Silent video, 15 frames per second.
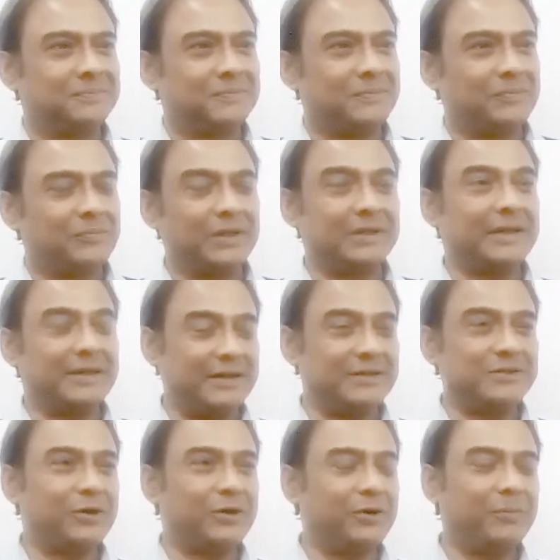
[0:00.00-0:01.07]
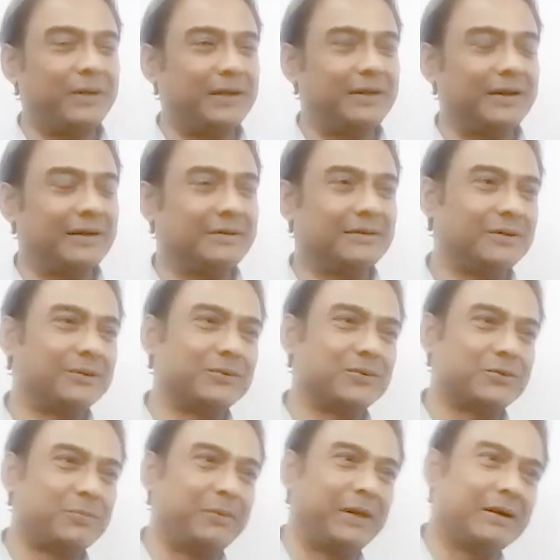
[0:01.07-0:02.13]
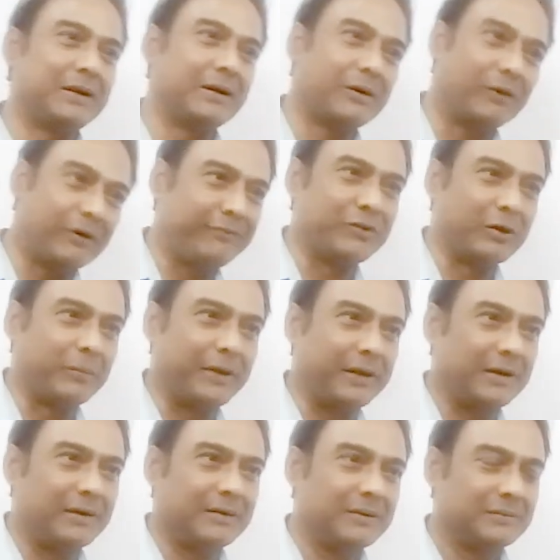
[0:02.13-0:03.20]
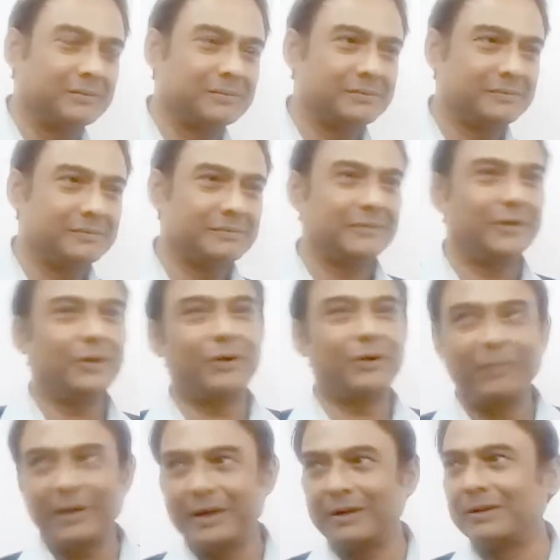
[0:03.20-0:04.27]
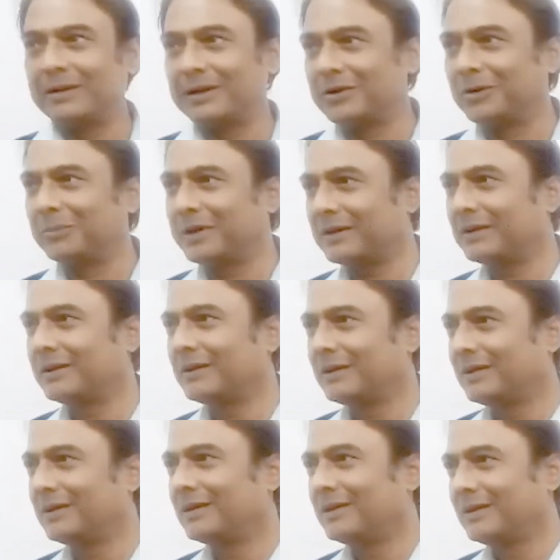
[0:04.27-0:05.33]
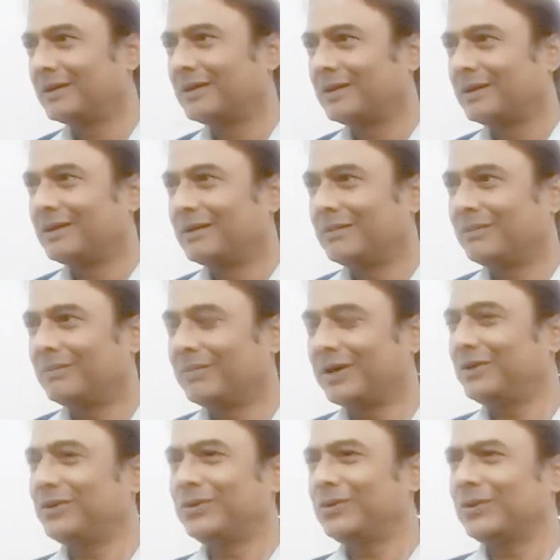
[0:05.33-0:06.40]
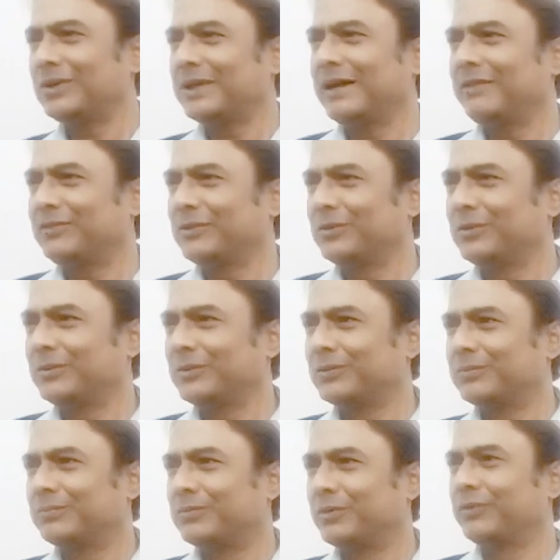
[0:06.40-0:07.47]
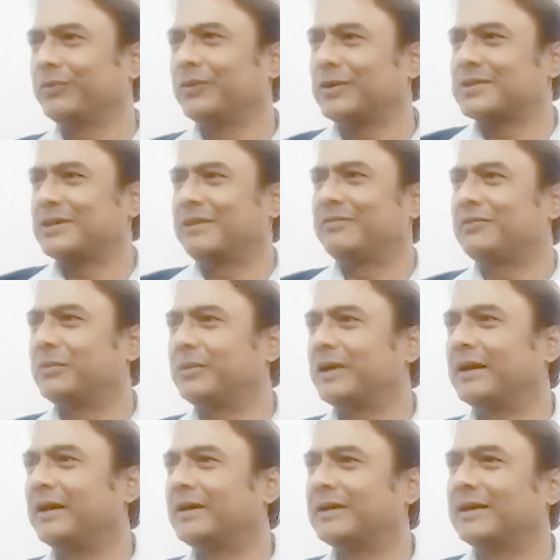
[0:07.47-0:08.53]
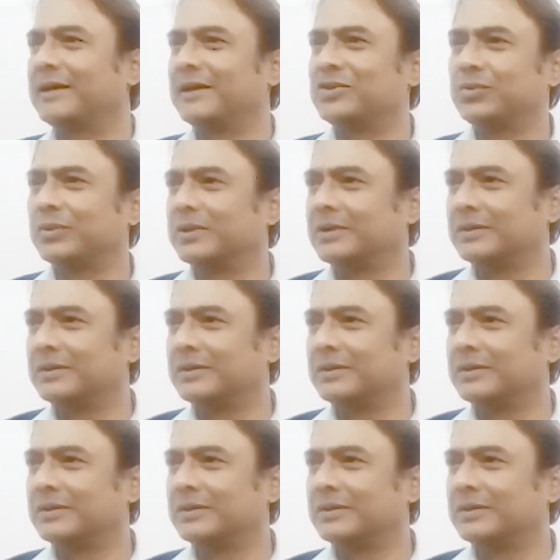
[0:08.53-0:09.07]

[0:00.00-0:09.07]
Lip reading: But that does not mean that you speak off topic. You remain on the topic. But you don't have to prove yourself to be an intellectual.